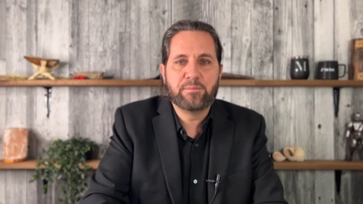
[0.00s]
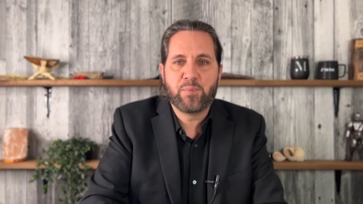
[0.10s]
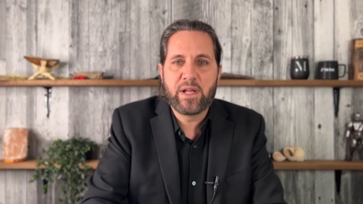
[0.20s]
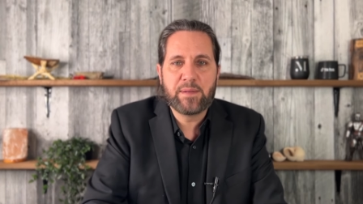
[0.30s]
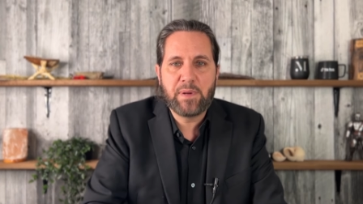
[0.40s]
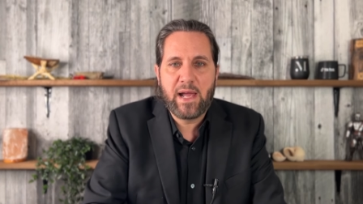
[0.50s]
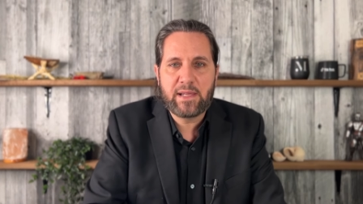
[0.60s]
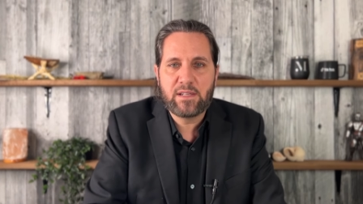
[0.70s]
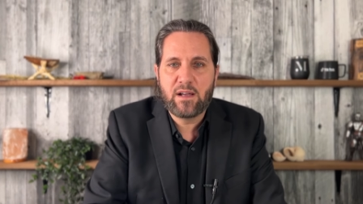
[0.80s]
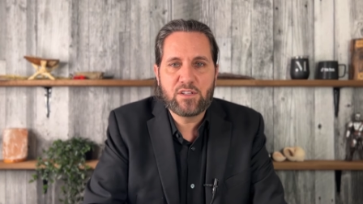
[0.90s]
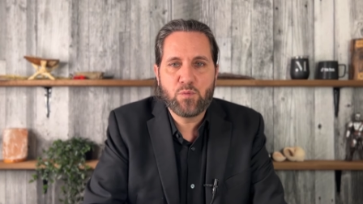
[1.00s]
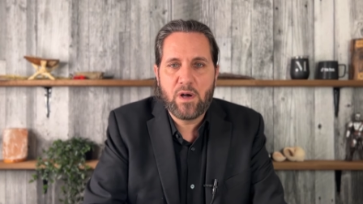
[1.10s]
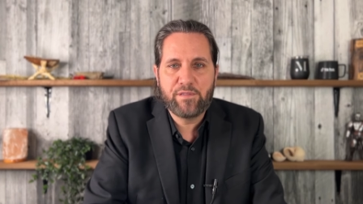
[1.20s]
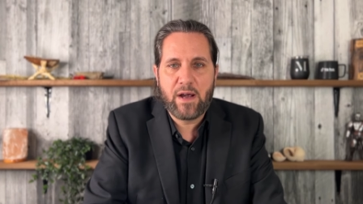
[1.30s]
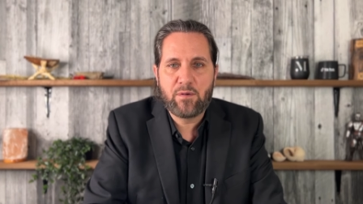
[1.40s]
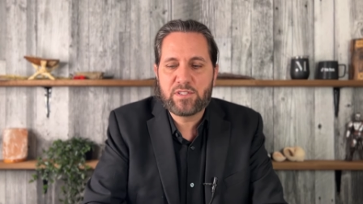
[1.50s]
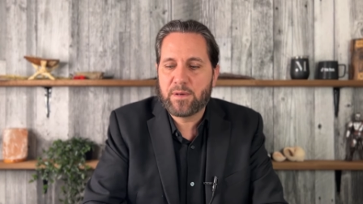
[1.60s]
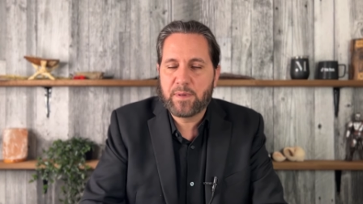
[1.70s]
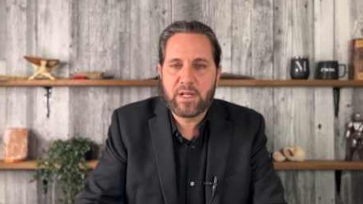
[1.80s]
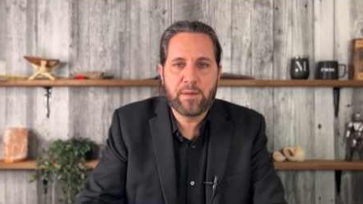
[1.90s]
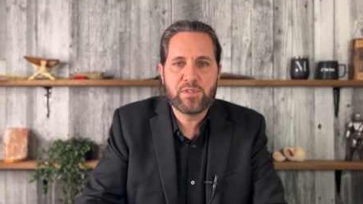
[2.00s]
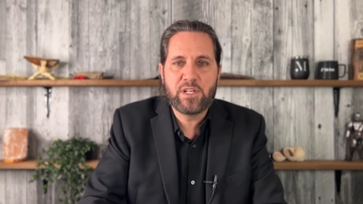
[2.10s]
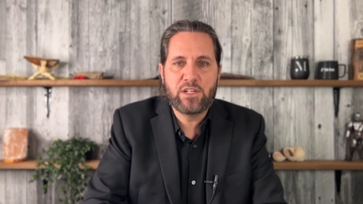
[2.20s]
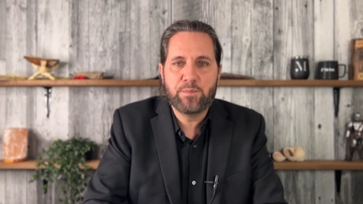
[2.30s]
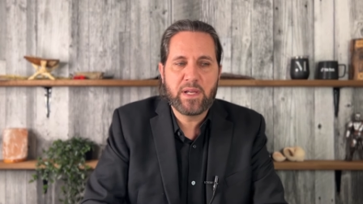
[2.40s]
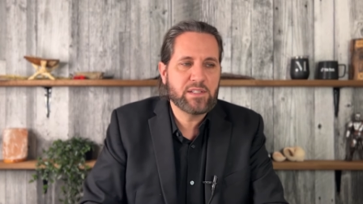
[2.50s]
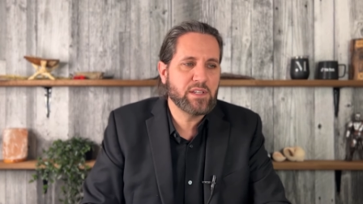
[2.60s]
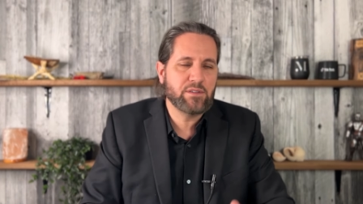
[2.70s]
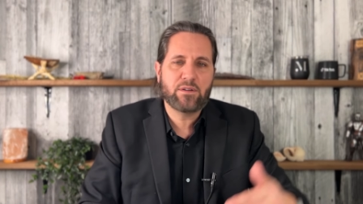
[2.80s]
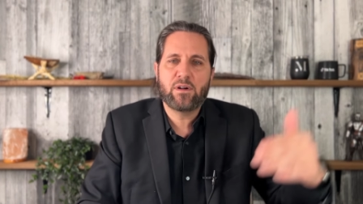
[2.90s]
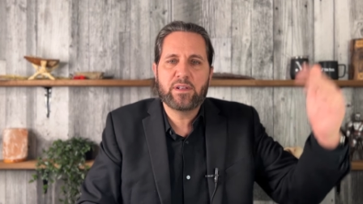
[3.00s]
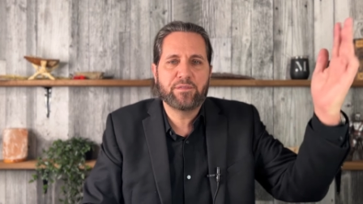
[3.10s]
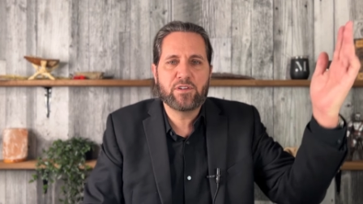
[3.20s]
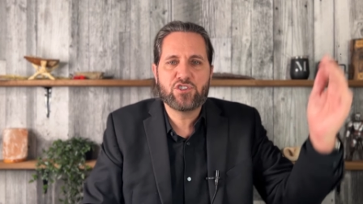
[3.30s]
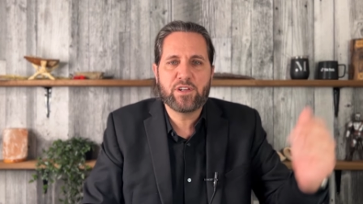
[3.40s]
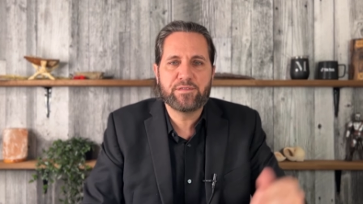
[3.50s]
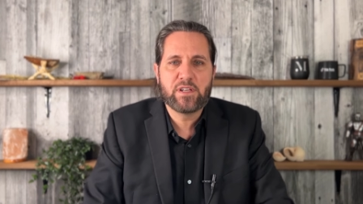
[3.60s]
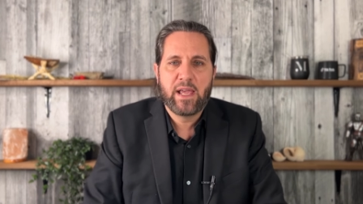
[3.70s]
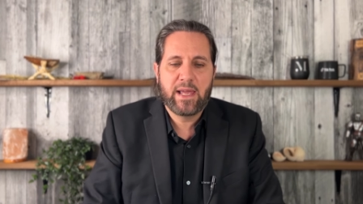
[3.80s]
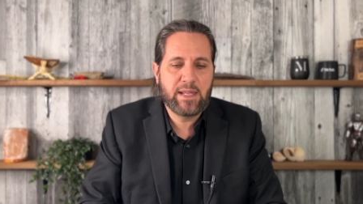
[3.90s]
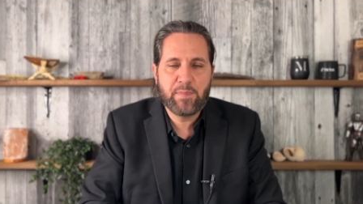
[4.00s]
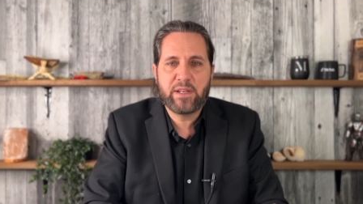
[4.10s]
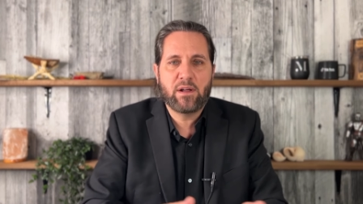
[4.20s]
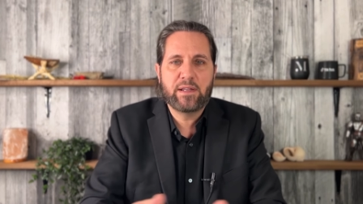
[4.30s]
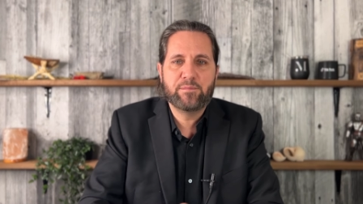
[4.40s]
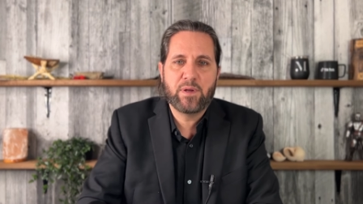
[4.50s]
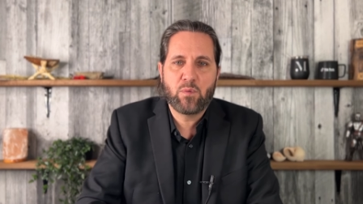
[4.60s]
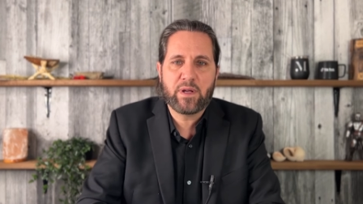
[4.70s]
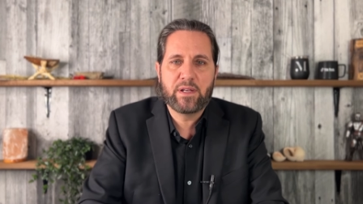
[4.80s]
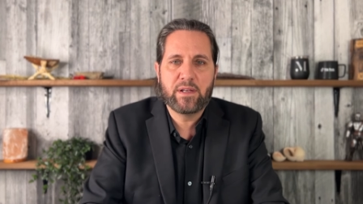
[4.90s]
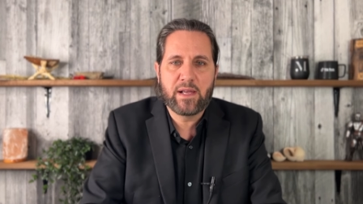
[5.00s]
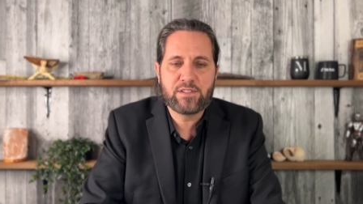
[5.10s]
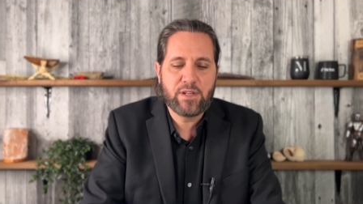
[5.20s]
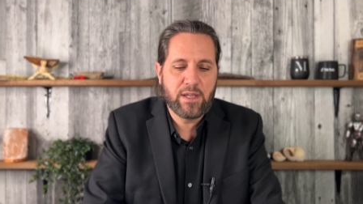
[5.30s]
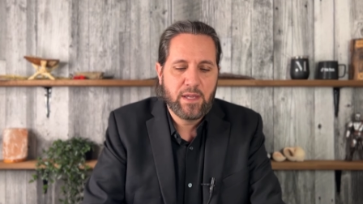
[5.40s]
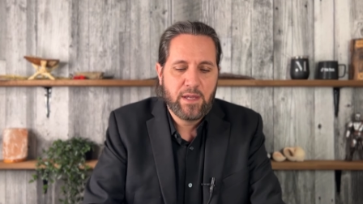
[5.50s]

bring it back, you got twelve hours, I'm going to come see you, because they're on different shifts and they might not even be working the next day.